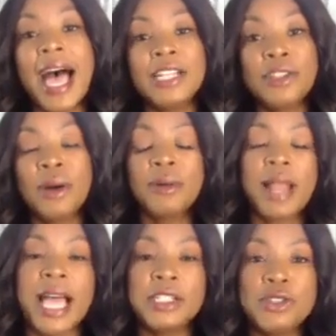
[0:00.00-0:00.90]
I
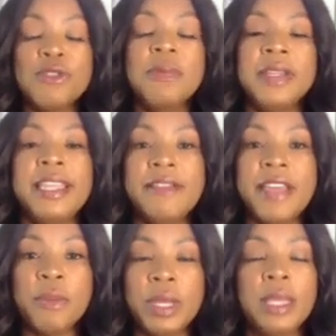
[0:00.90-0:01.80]
don't. I do believe
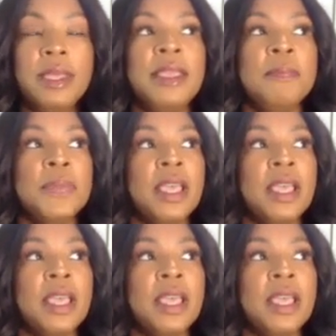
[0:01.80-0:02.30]
that we